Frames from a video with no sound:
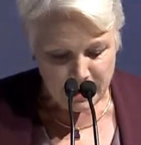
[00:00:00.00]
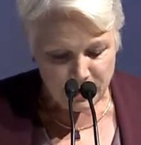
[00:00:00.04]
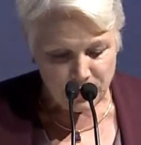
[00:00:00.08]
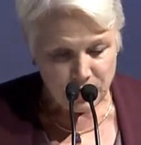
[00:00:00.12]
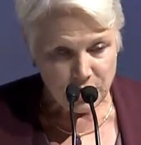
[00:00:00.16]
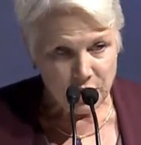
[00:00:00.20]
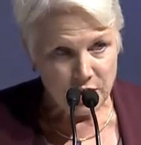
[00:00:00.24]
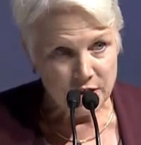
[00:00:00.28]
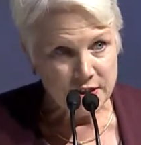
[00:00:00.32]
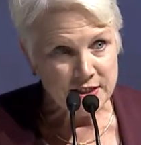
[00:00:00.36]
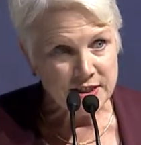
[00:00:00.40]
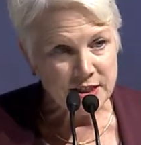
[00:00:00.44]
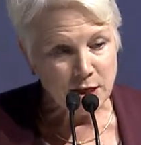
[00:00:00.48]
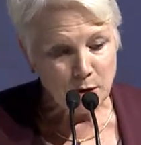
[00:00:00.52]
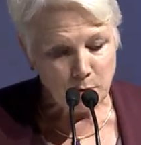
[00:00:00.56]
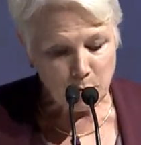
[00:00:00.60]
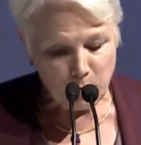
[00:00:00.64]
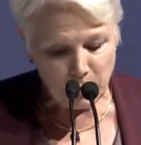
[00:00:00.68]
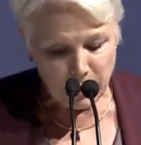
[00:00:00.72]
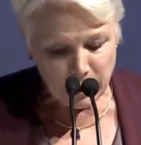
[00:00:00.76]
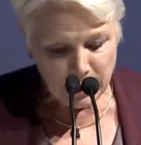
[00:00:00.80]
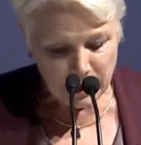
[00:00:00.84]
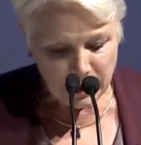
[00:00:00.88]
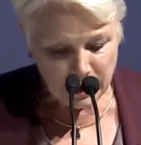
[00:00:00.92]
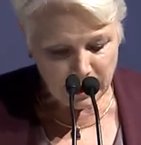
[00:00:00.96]
the
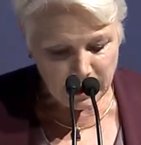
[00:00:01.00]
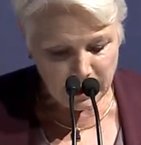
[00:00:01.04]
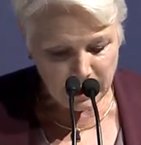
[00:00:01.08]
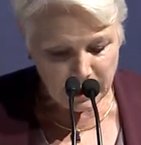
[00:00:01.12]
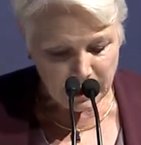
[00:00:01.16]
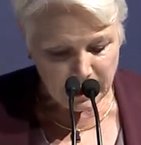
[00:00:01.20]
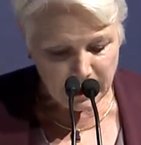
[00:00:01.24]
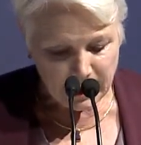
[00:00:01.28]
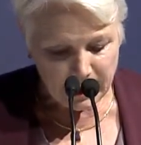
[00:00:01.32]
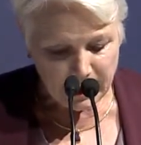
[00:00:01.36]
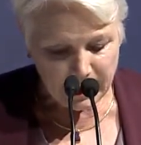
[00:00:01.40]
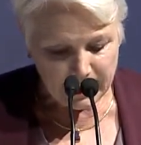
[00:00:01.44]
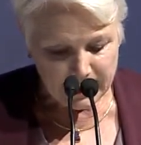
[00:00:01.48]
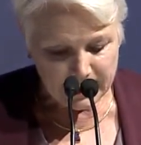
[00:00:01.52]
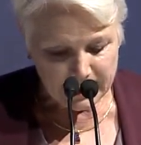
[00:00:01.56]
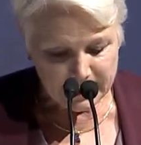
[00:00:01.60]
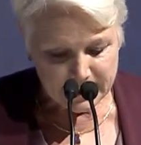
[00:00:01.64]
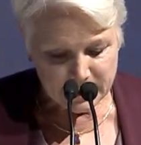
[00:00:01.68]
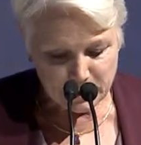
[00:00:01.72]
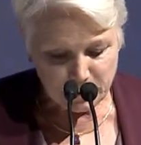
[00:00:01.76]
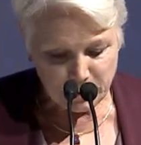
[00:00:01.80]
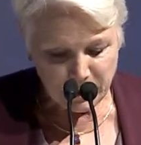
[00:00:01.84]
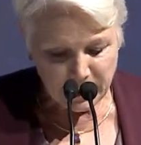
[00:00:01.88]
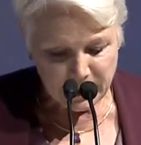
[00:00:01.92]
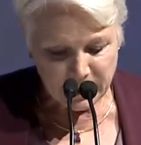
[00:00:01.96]
Assembly and
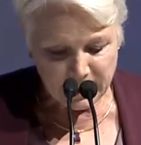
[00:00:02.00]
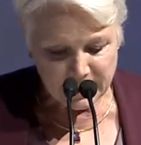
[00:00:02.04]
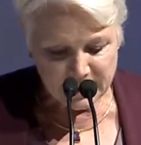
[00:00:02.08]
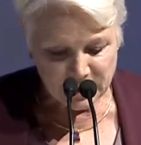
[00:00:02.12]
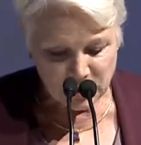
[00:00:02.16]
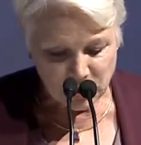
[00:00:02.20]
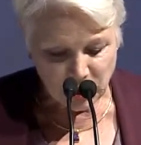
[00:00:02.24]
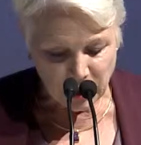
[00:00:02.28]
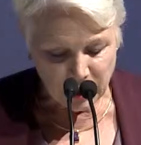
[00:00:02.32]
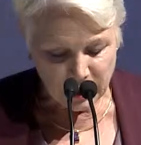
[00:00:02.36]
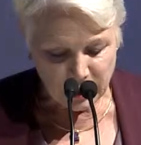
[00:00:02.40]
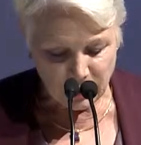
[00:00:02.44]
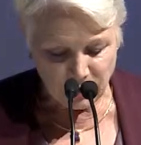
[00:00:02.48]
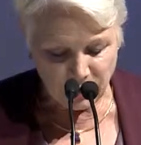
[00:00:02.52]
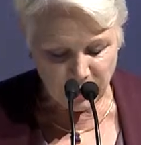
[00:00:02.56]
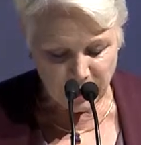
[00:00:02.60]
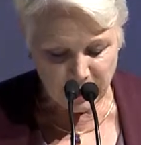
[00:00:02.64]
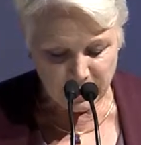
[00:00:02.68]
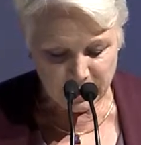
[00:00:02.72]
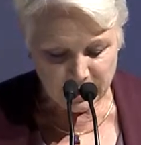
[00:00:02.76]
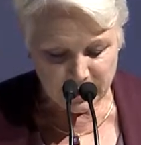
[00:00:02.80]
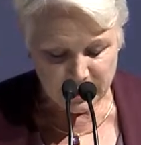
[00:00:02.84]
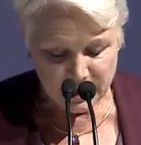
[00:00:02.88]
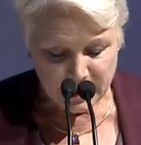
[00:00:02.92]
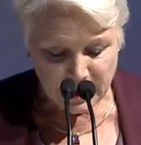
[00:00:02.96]
its many side
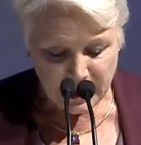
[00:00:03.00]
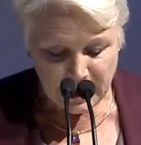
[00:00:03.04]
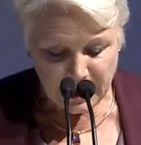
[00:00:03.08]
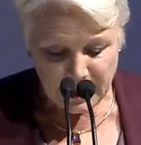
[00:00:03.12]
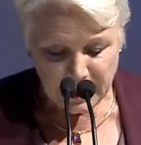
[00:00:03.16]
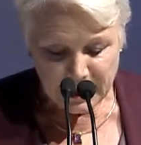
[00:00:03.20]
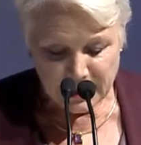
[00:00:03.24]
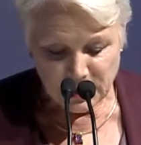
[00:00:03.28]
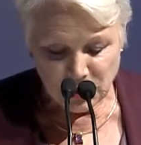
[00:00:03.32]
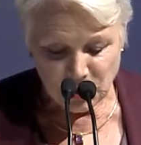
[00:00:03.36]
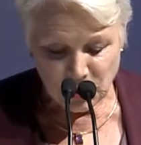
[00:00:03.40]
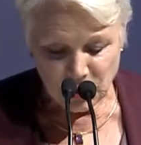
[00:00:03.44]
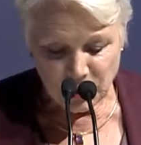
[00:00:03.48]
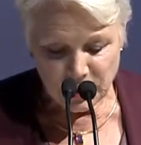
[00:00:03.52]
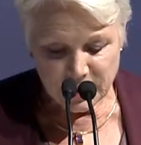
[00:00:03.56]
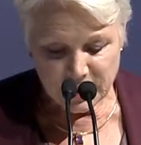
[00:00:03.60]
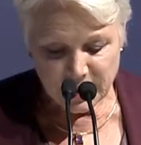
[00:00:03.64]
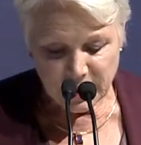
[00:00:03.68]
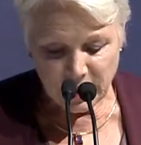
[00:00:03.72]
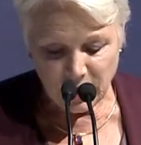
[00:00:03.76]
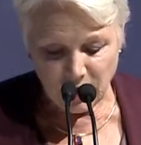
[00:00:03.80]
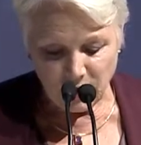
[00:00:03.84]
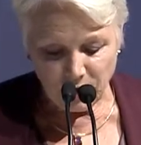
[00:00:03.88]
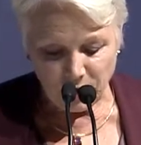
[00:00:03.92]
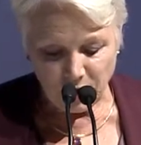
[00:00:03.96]
events is in
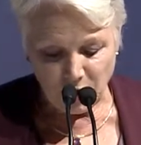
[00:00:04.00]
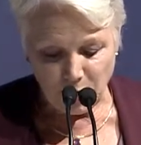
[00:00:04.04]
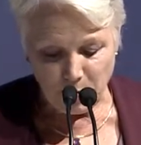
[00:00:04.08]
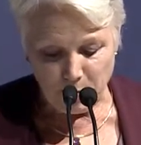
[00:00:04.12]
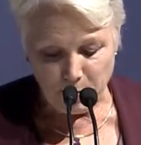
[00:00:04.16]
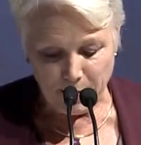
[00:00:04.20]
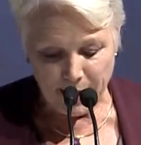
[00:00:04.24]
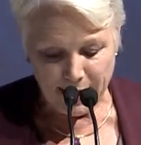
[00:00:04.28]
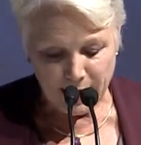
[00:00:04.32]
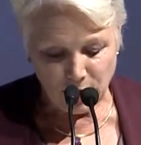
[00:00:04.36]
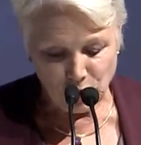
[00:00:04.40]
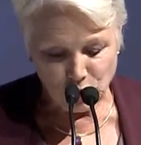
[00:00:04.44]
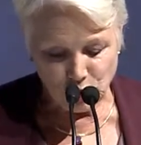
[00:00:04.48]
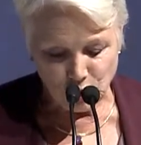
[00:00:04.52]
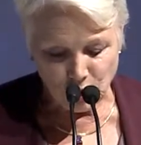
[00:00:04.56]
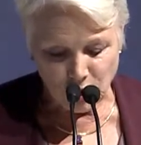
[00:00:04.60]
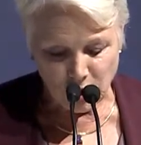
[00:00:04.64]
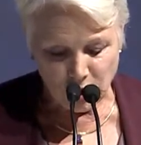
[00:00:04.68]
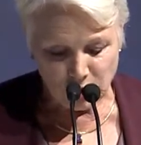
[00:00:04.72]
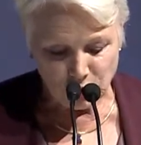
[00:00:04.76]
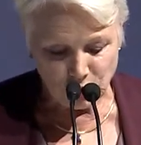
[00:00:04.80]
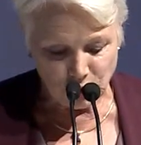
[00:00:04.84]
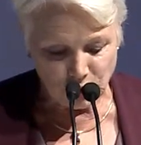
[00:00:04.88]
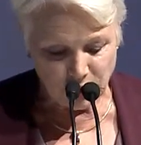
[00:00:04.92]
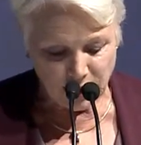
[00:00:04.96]
itself a major
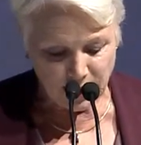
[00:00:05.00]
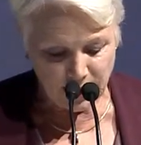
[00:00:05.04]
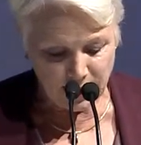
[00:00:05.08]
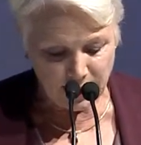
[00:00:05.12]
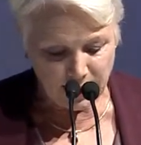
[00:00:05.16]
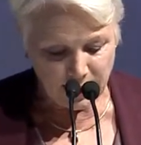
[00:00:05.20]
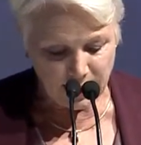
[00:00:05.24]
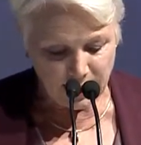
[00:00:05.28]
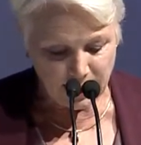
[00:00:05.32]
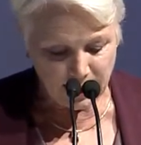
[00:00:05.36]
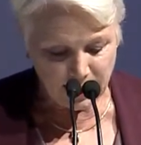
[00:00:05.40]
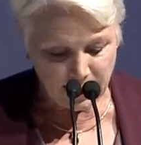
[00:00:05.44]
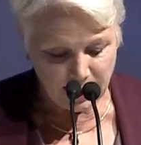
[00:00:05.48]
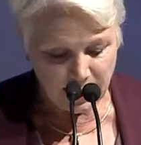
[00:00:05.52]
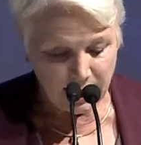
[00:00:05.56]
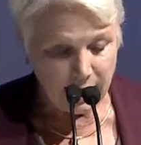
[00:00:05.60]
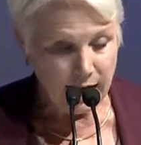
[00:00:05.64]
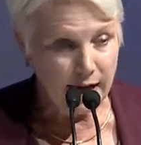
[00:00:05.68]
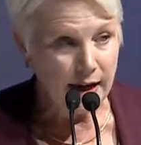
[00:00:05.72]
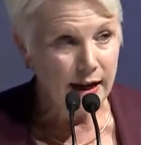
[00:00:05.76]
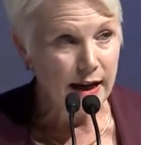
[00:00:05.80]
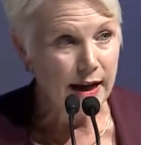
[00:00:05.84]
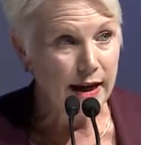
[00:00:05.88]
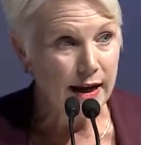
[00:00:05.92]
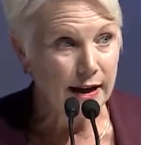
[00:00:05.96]
undertaking
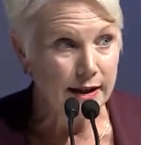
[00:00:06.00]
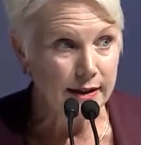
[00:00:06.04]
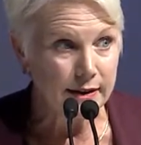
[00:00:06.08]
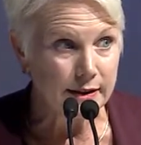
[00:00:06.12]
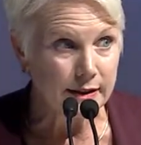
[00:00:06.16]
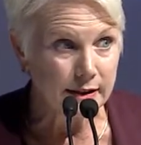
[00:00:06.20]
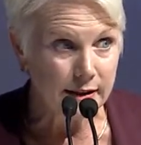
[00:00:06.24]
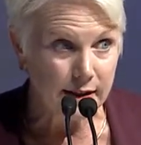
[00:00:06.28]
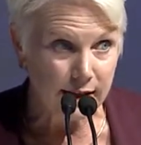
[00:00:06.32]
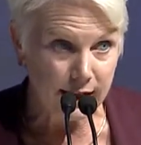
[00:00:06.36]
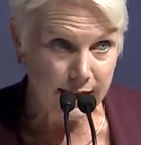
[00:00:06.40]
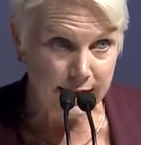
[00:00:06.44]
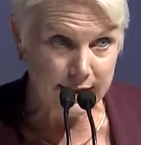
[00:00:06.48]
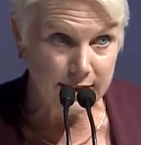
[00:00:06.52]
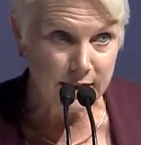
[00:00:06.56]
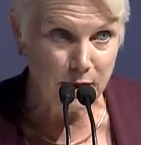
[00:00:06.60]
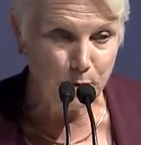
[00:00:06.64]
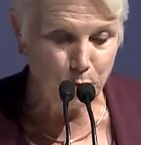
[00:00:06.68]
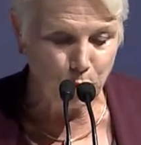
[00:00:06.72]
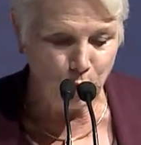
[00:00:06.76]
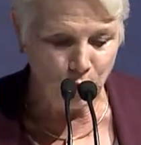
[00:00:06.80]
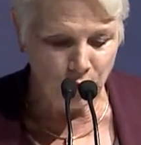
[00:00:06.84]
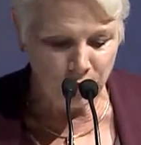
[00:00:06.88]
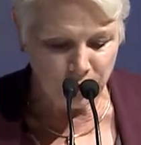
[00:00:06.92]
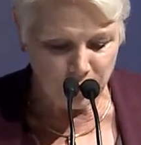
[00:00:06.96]
and, as I
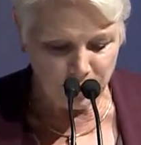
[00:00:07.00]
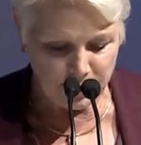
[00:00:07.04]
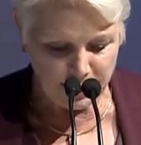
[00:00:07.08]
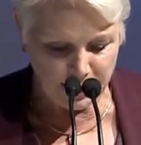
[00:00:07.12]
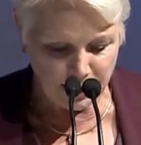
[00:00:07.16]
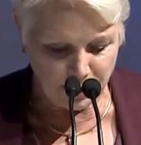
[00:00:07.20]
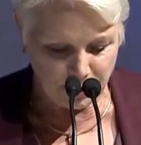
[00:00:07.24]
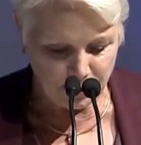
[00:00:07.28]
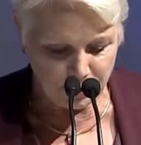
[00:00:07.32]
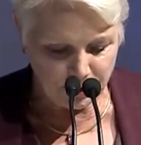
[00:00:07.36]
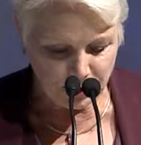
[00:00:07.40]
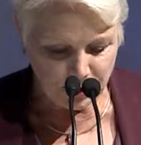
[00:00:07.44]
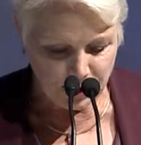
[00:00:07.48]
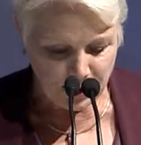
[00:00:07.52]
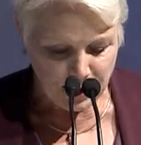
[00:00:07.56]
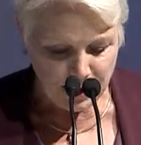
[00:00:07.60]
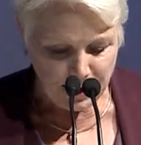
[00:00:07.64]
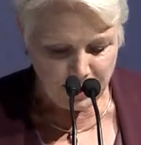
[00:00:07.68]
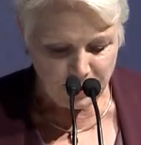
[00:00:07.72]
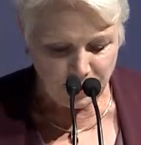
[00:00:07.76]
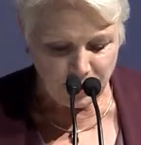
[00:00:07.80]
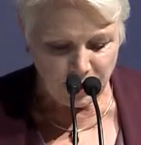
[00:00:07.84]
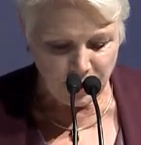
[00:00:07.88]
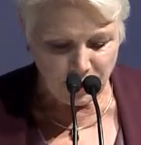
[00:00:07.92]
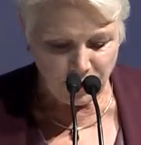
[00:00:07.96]
pointed out,
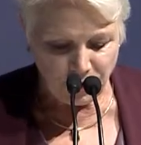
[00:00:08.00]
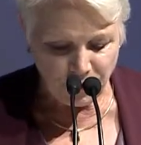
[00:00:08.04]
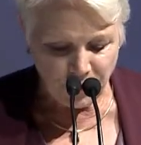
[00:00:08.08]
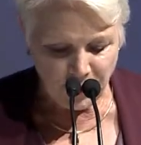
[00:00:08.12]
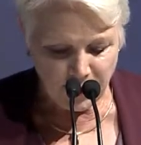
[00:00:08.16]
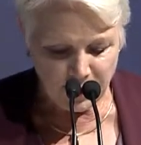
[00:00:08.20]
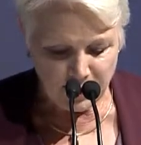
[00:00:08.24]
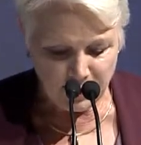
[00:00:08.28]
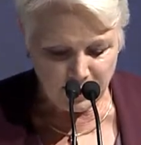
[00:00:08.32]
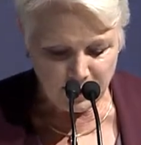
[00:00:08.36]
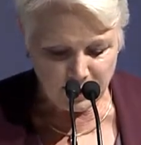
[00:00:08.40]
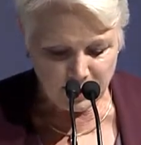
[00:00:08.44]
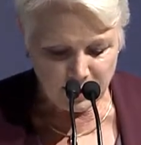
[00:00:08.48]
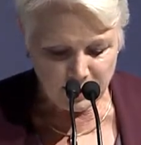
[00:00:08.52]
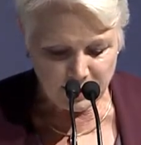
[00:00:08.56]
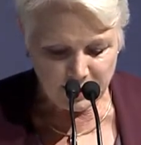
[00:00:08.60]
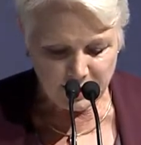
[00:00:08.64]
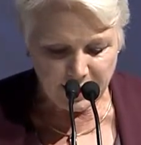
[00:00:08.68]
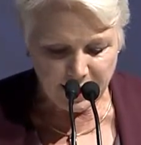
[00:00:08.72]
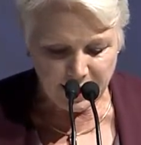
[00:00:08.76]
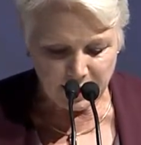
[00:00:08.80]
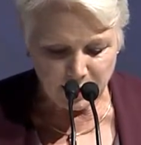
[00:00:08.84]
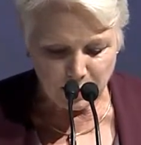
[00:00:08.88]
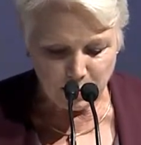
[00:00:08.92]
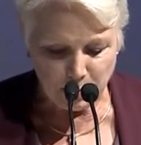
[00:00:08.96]
the event
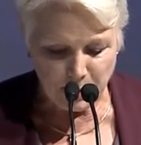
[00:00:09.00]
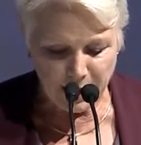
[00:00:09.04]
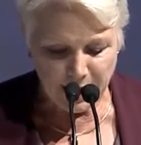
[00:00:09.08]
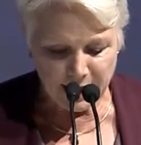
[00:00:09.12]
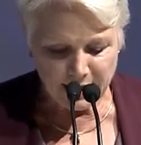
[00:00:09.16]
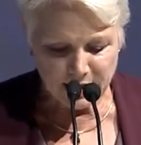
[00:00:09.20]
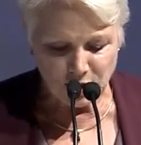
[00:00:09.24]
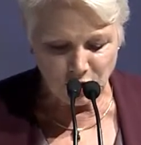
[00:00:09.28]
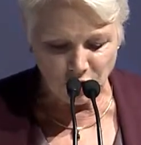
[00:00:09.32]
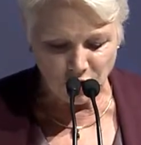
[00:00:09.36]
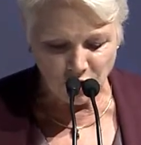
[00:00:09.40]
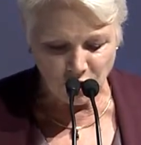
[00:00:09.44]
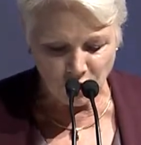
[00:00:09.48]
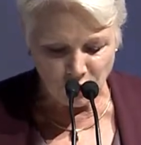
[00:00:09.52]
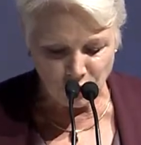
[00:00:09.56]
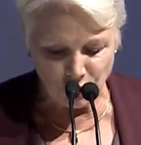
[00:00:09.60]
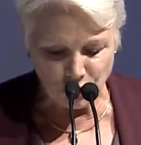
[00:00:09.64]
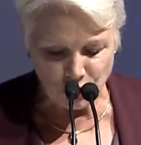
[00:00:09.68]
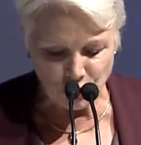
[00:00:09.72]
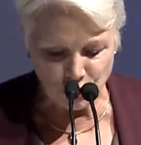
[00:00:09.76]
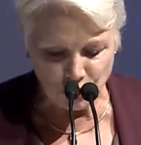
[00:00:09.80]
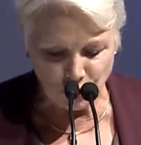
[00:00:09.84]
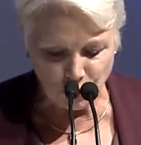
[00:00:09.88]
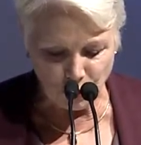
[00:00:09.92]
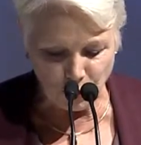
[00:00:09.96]
that makes the
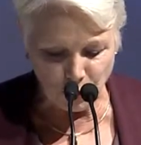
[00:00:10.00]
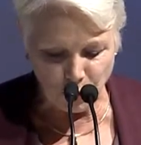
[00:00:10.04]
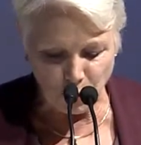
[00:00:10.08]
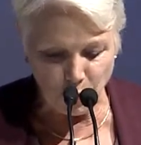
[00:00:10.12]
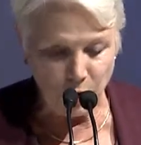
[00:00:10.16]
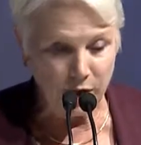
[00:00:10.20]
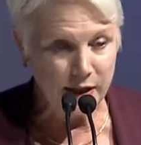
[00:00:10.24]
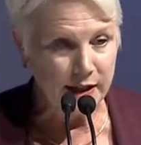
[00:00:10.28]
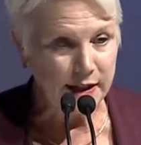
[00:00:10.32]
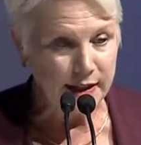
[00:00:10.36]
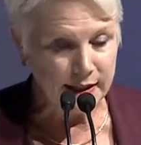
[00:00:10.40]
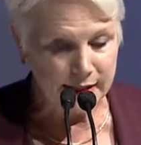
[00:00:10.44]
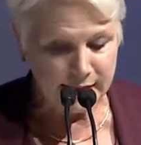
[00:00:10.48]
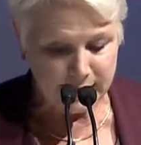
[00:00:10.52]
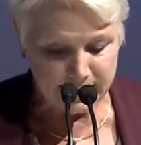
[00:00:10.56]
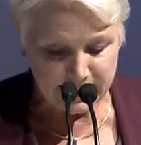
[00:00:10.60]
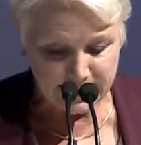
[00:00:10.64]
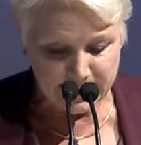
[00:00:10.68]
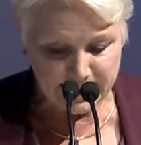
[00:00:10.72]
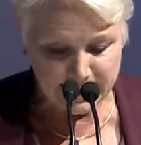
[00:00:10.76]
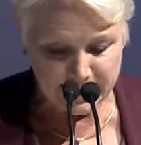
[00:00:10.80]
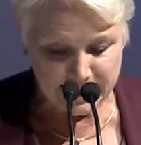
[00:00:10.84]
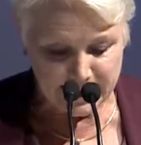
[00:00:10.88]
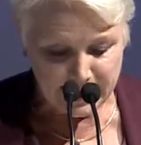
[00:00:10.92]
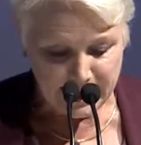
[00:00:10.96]
Council what it
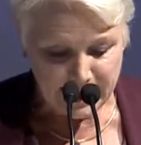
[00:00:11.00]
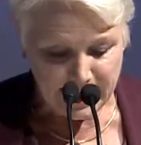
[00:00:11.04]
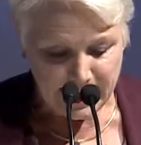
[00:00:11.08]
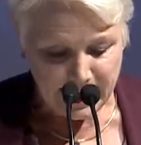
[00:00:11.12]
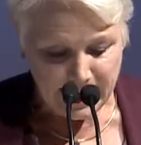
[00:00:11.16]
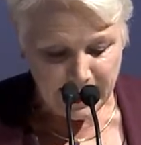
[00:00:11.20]
is,